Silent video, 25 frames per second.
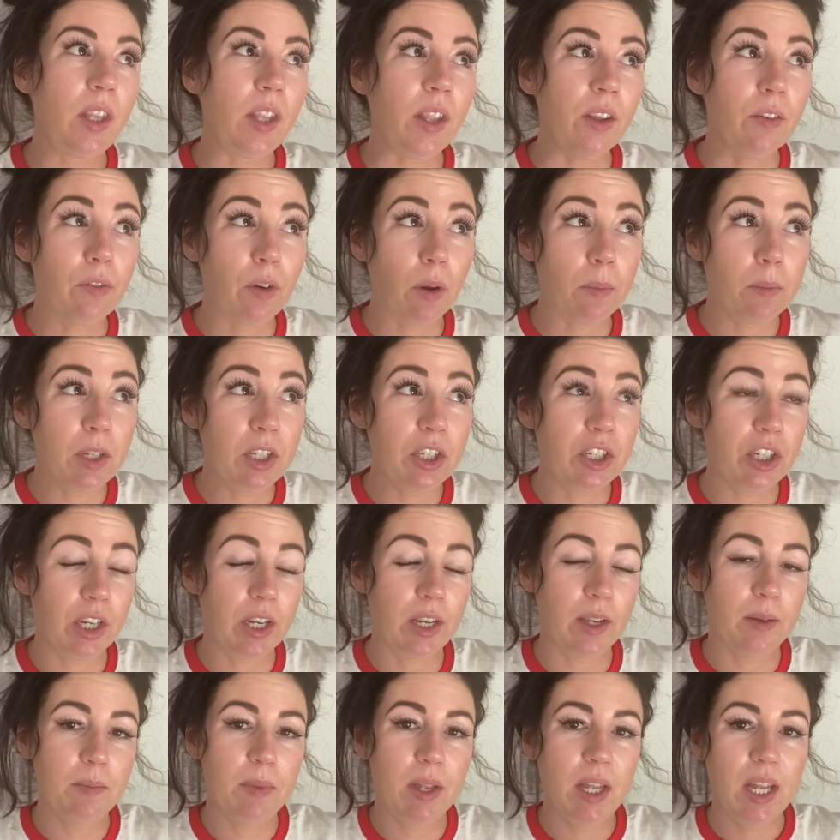from the
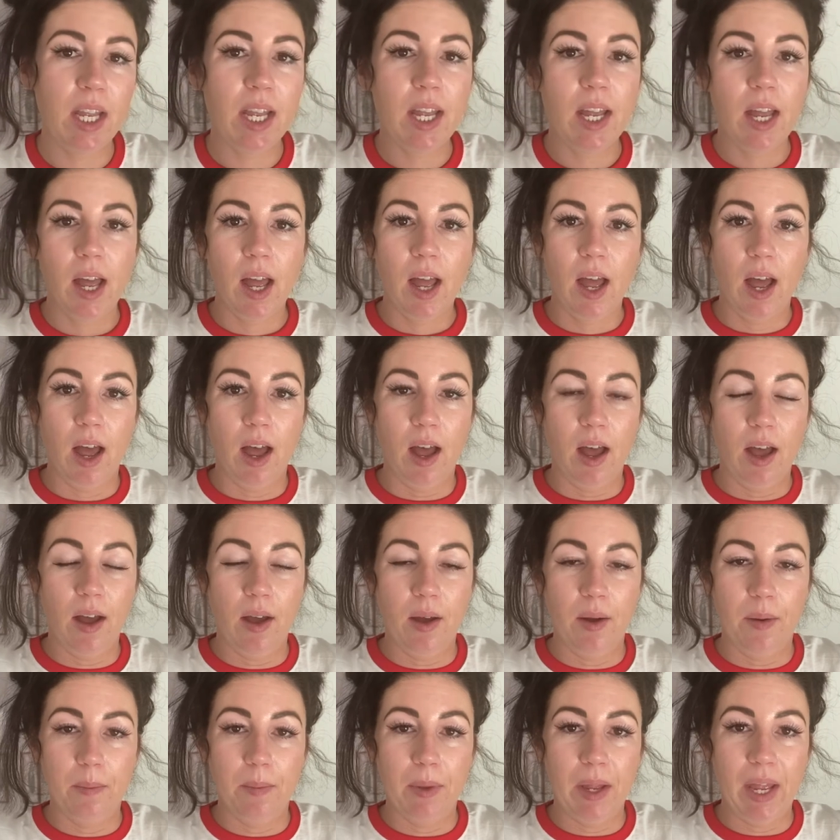gym.
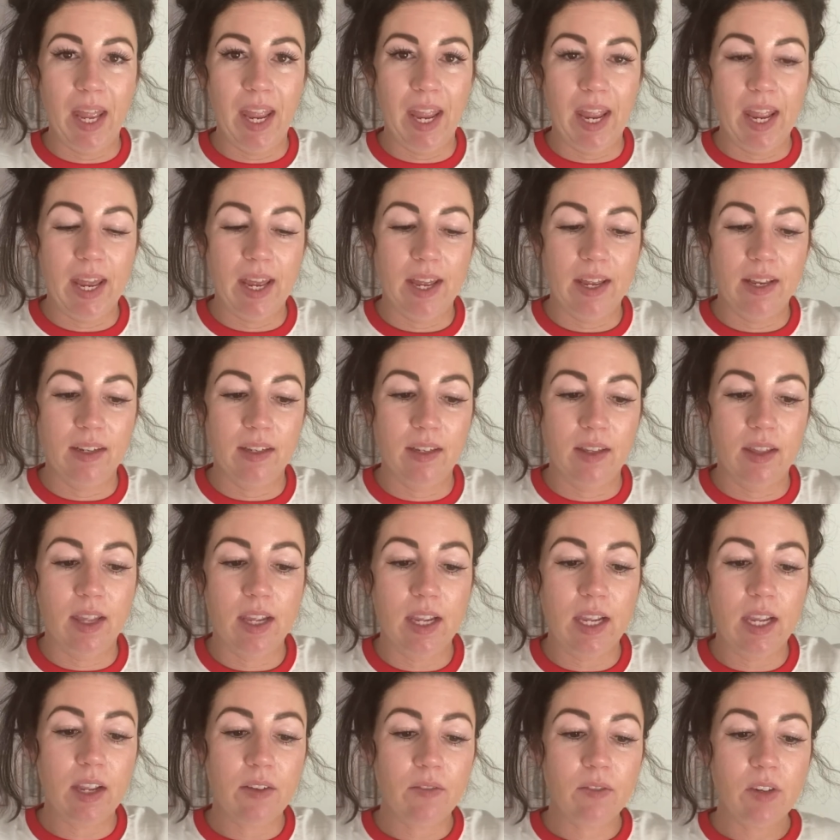And the
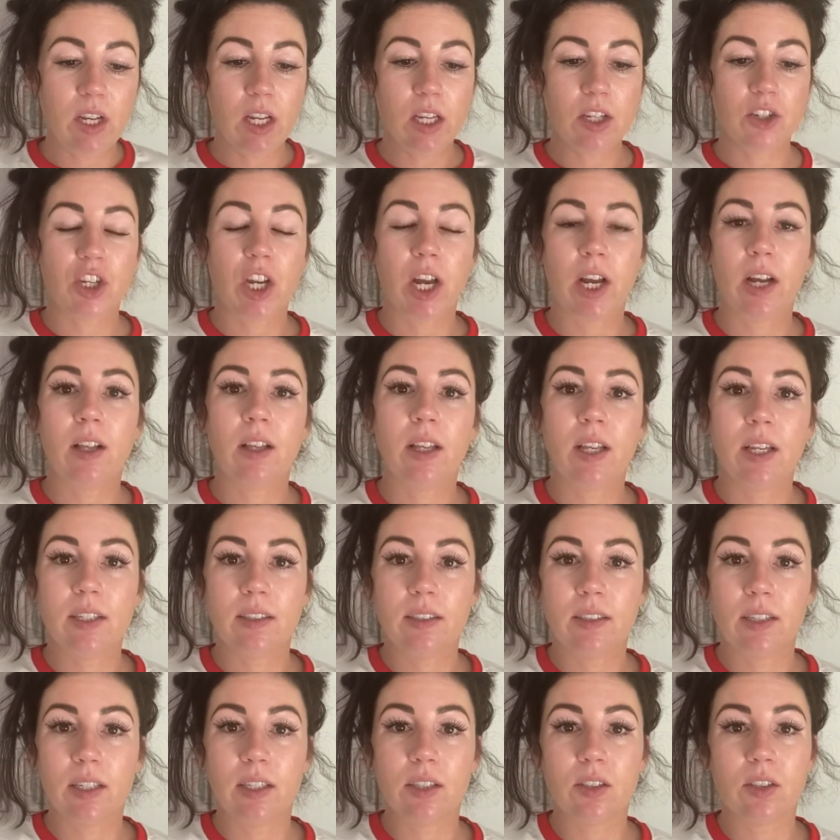evening
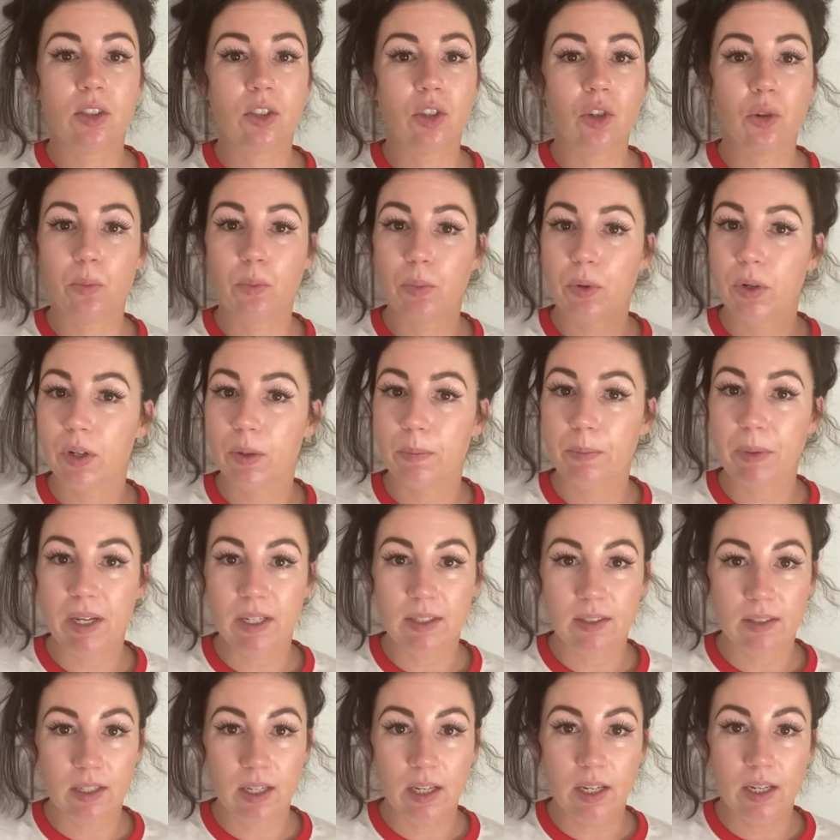checklist is super
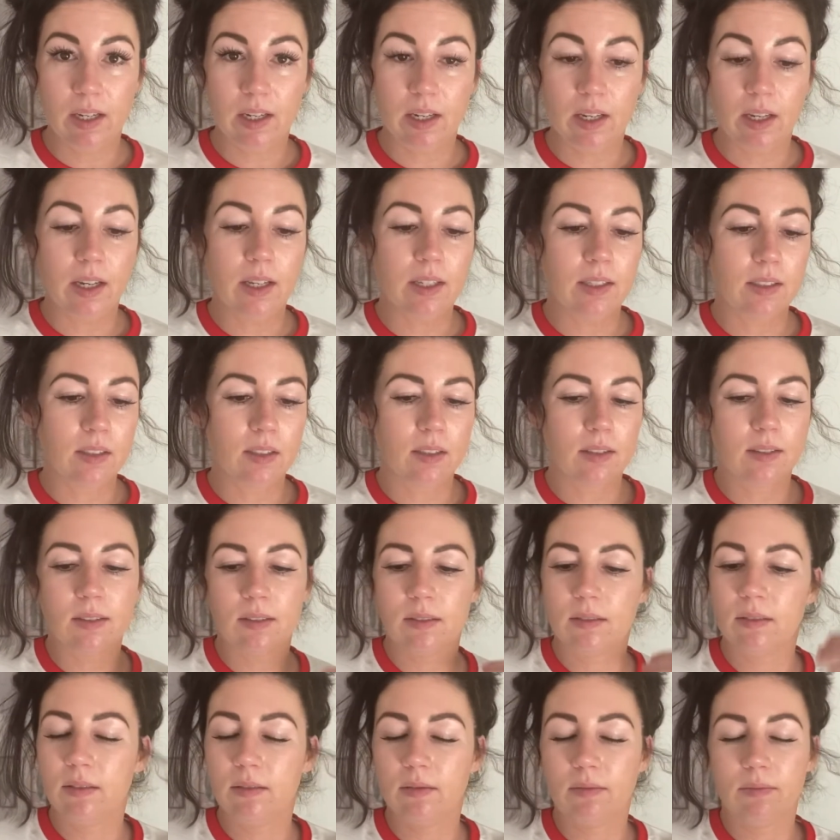basic. It's
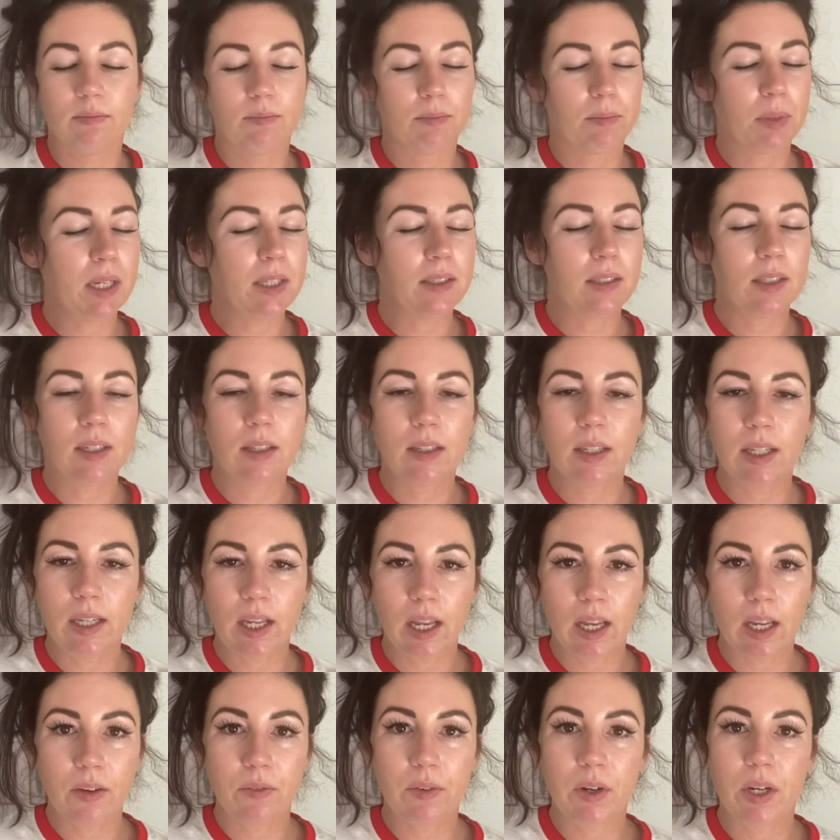basically
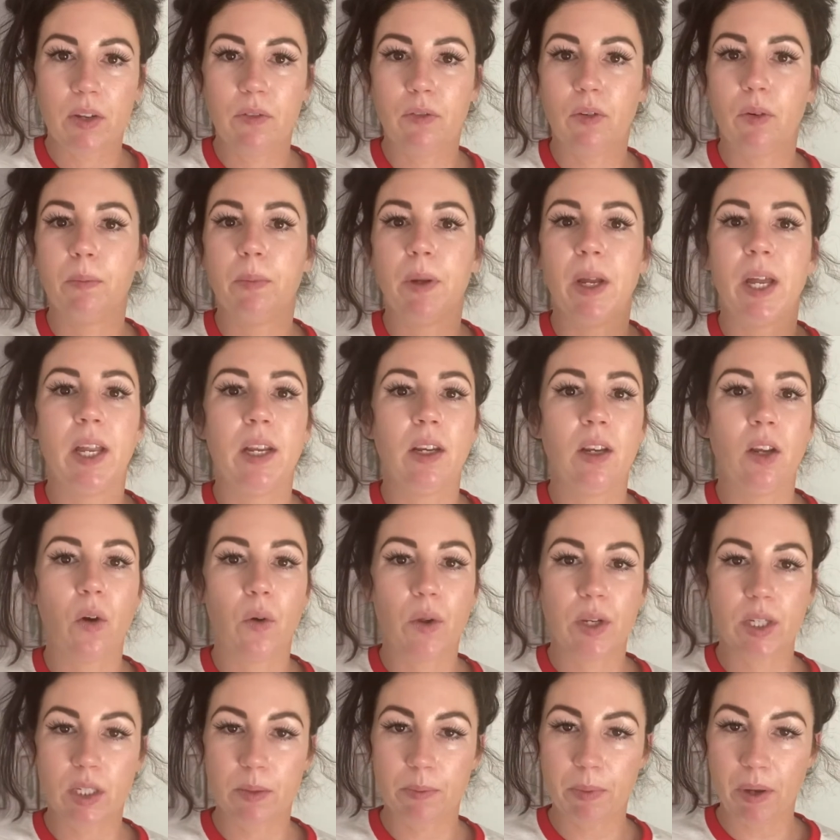getting ready for bed,
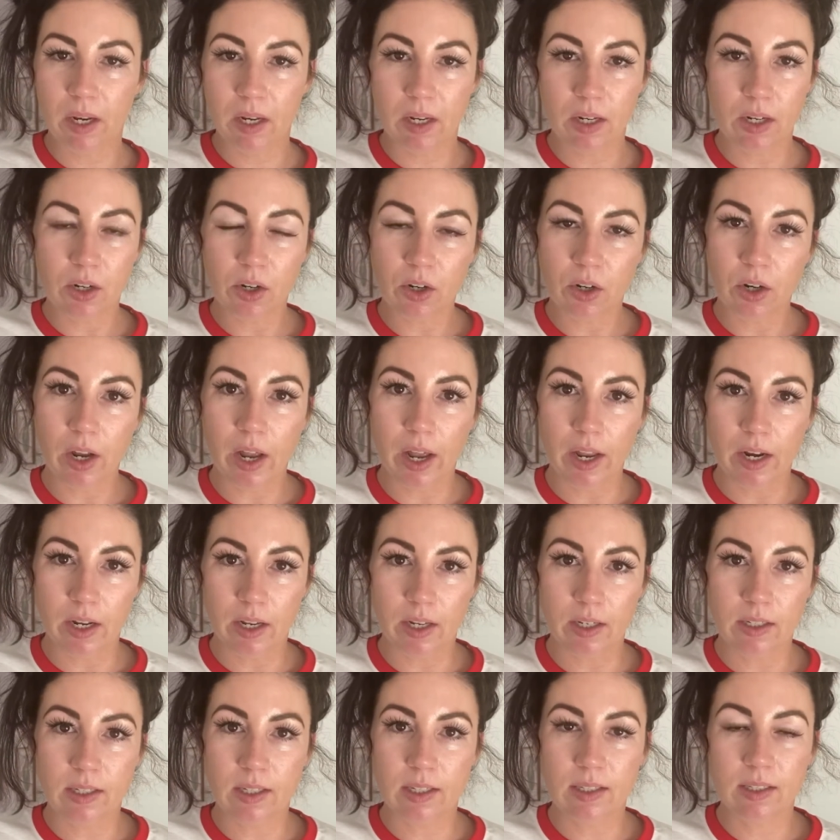going to bed at a
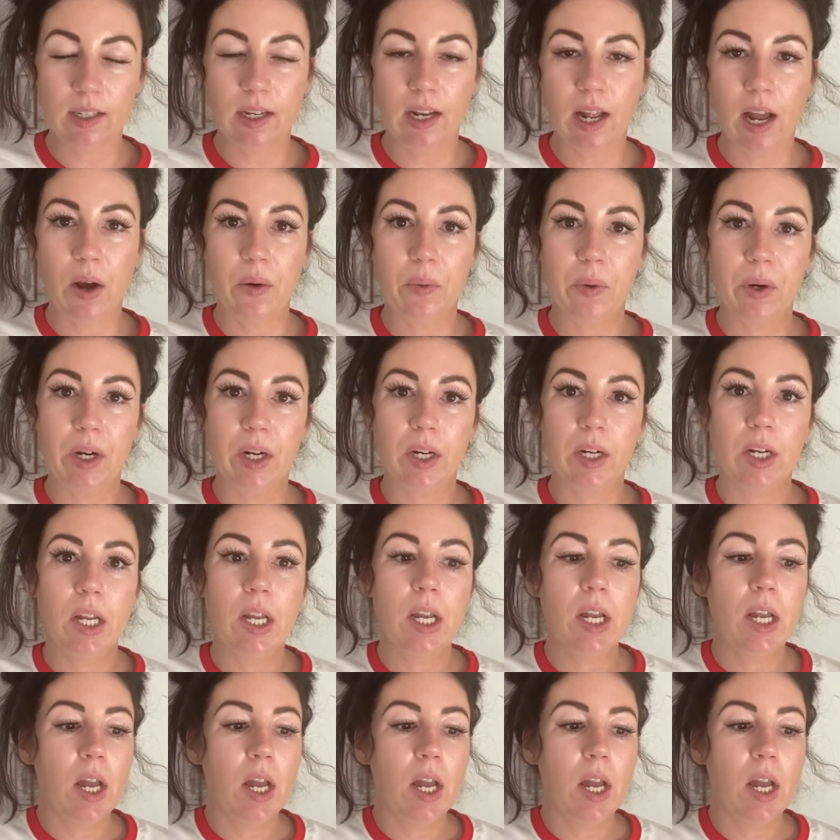decent hour.